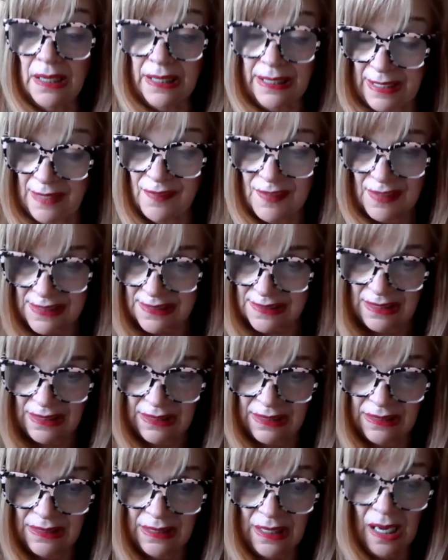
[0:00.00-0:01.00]
in the
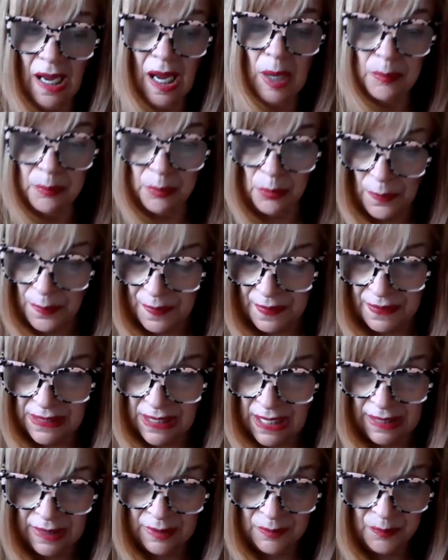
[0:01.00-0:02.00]
city. I bought the
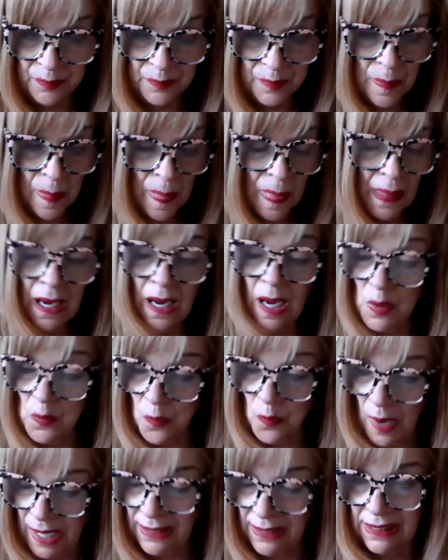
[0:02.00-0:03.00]
name. I
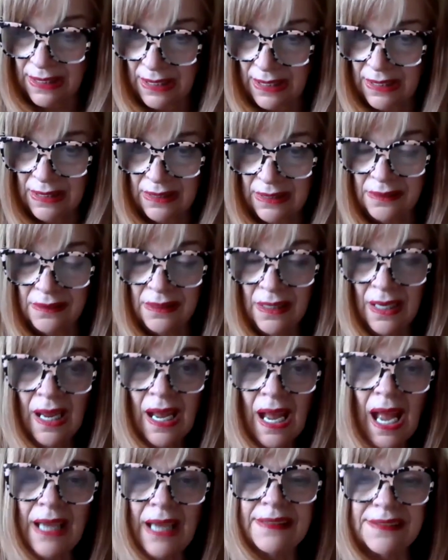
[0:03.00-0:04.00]
went in,
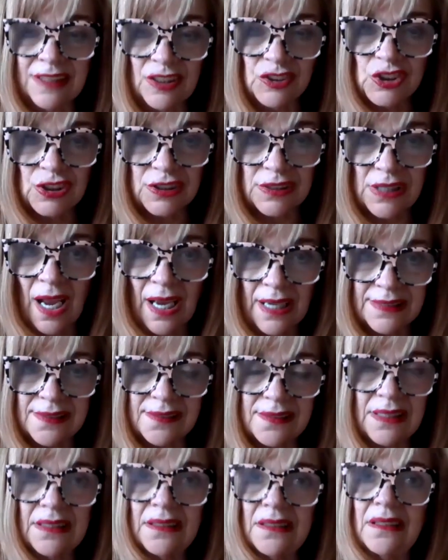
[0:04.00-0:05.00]
I digitized
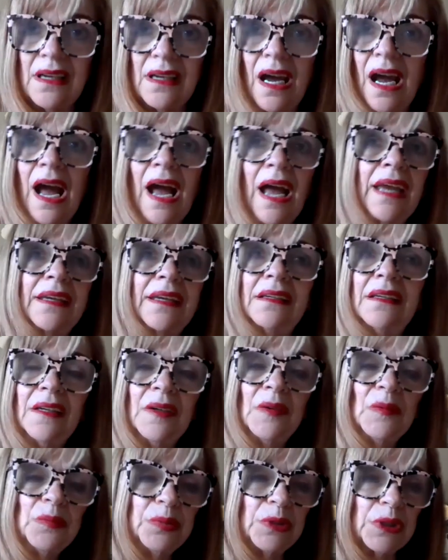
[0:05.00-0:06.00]
it. I
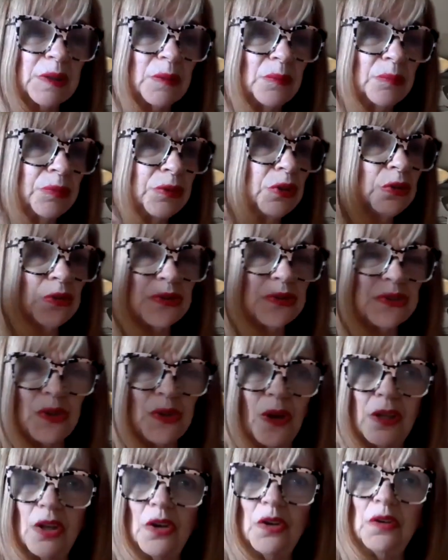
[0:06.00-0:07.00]
put computers
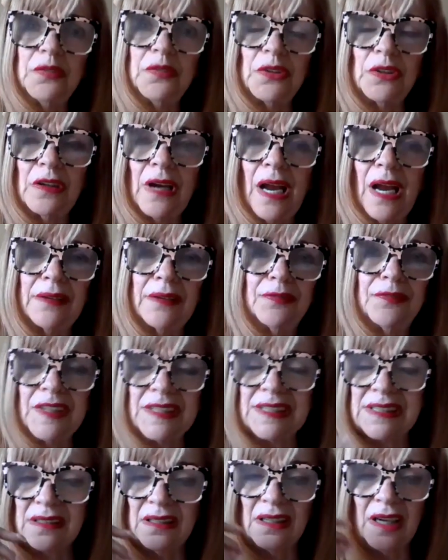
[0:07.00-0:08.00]
all over. I
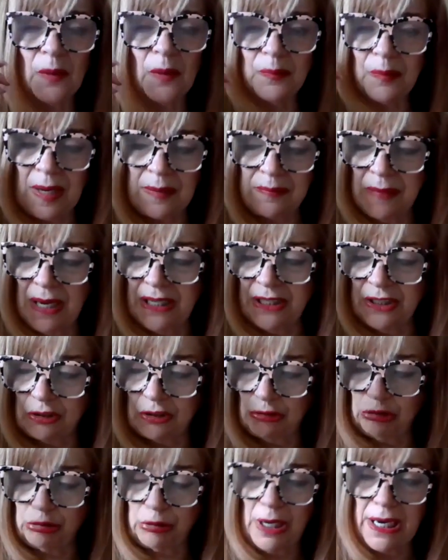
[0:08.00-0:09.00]
fixed it up. I made it
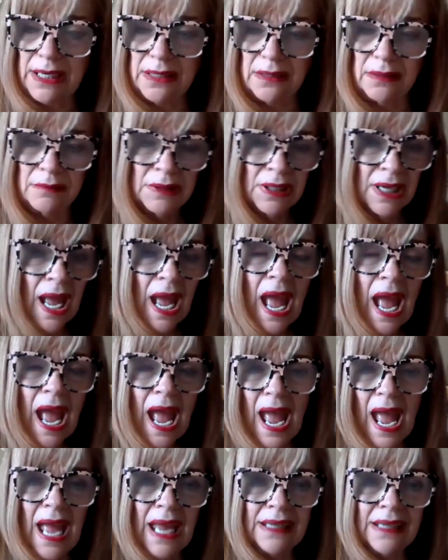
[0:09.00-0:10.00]
great.
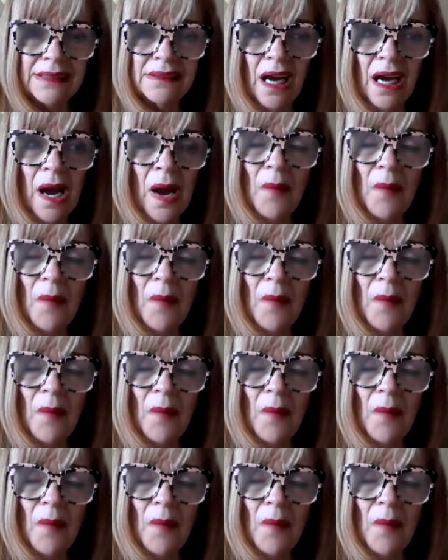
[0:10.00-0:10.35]
And